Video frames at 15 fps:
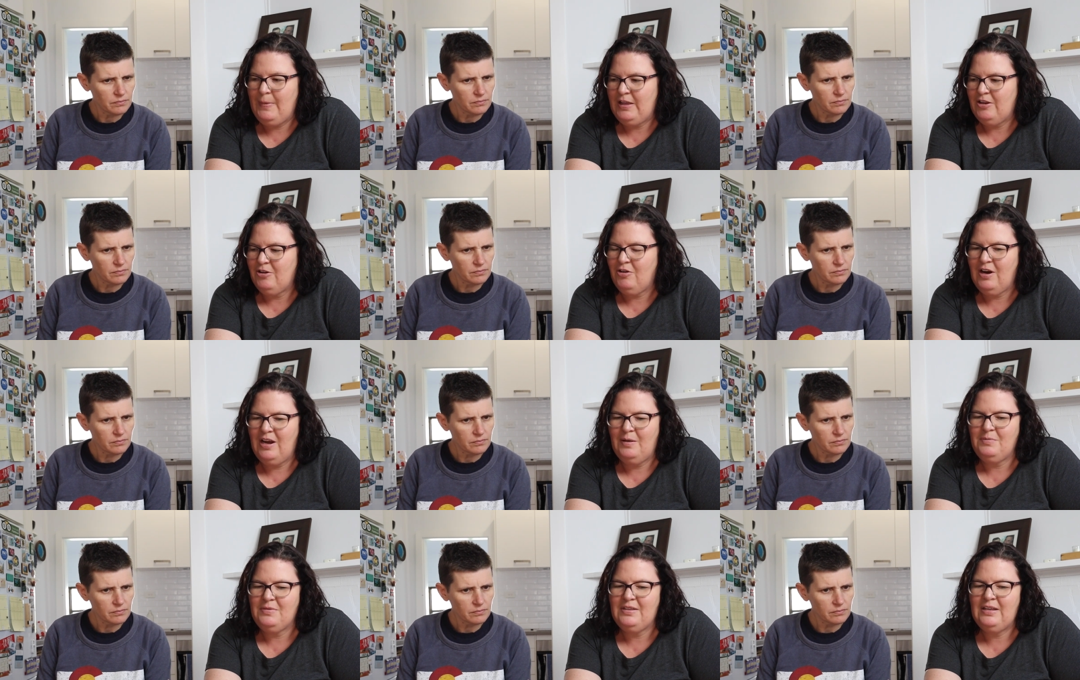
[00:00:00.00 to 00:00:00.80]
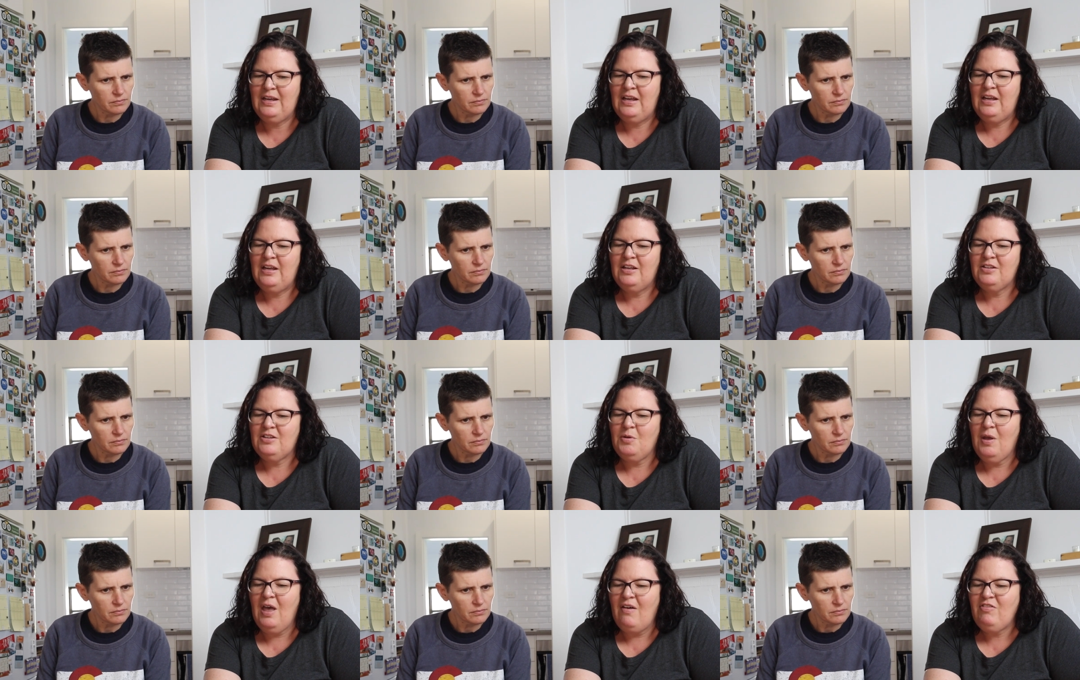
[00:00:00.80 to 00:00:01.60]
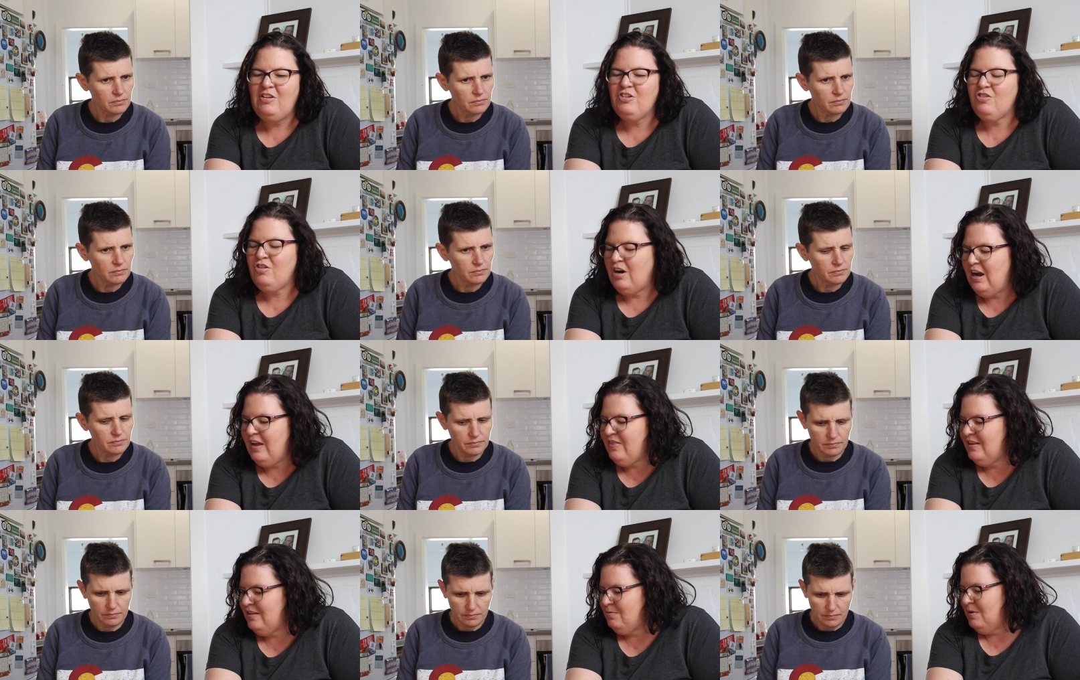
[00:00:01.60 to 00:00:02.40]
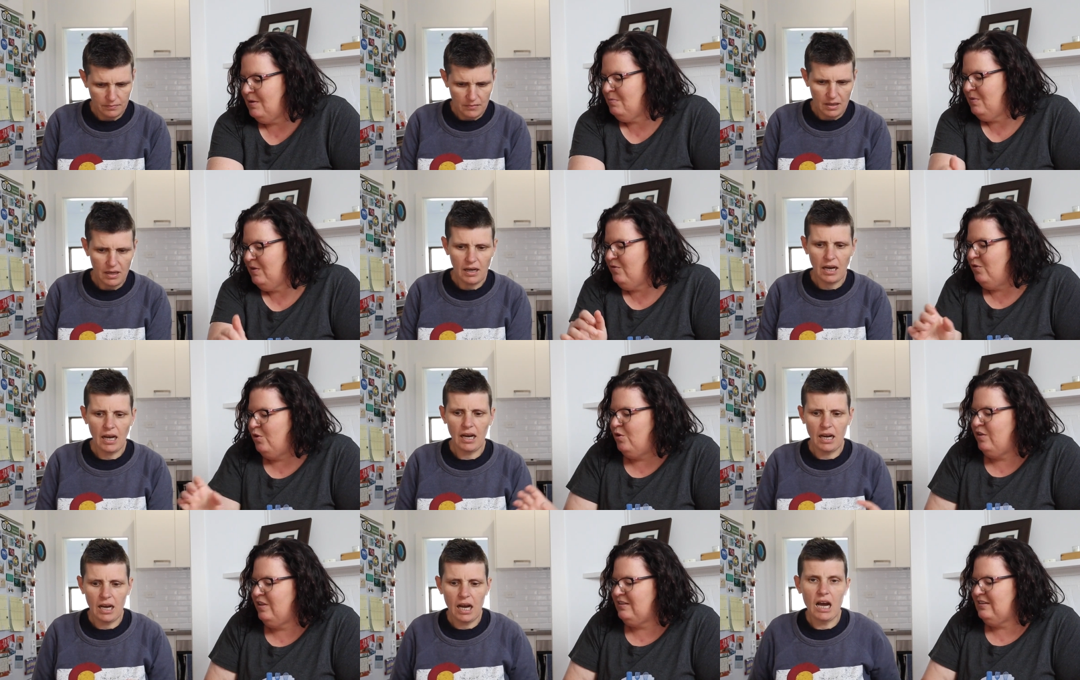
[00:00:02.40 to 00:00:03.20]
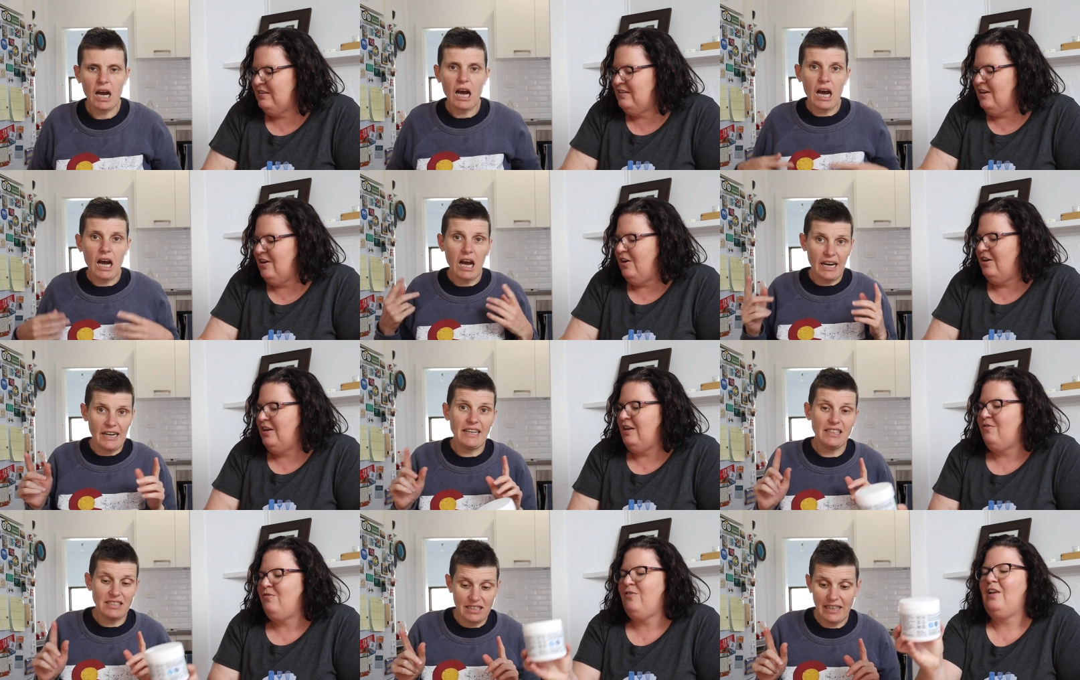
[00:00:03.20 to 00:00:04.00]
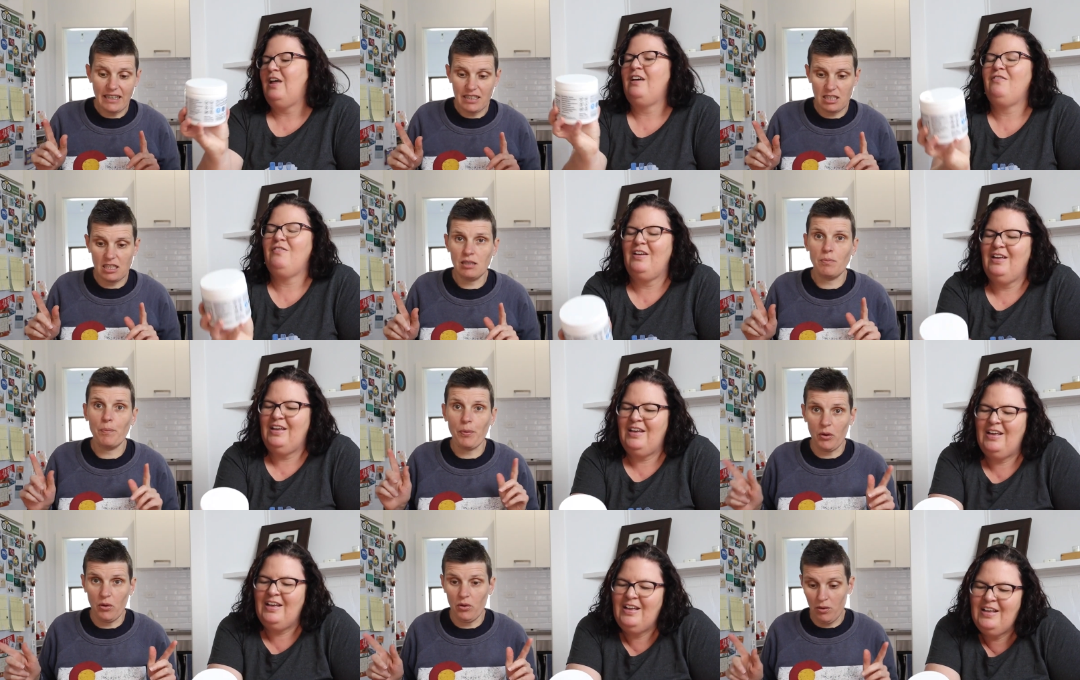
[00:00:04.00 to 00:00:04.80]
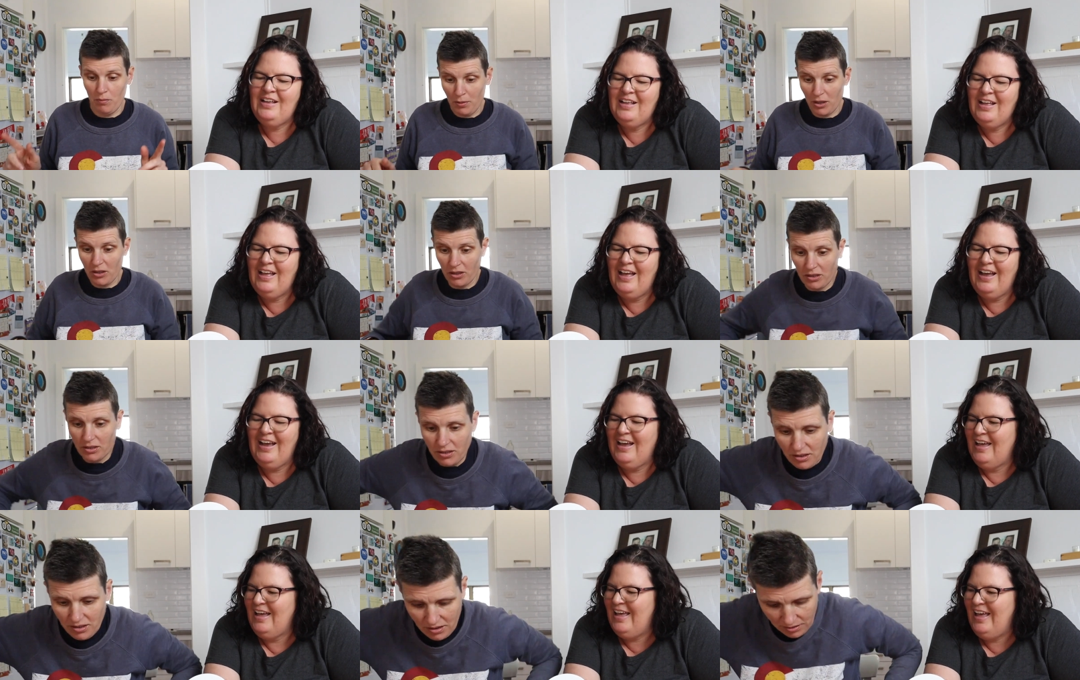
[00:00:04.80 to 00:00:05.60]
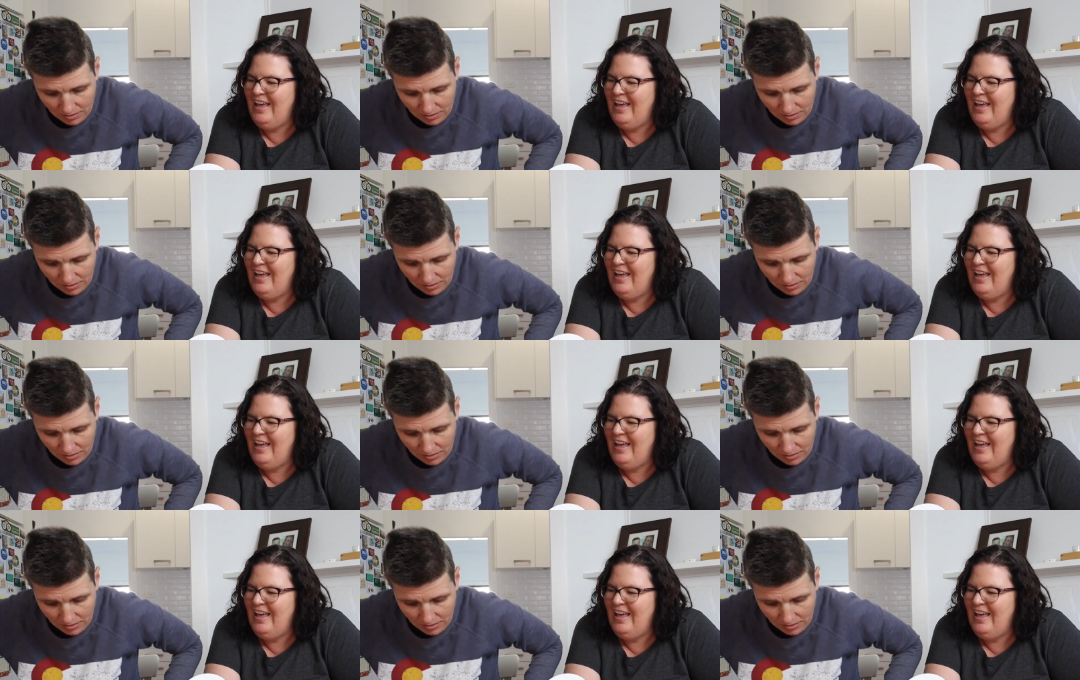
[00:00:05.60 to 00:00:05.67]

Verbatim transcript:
Speaker 1: milligrams. So we haven't tried this one before. This is the only I need to flavor. get a
Speaker 2: spoon because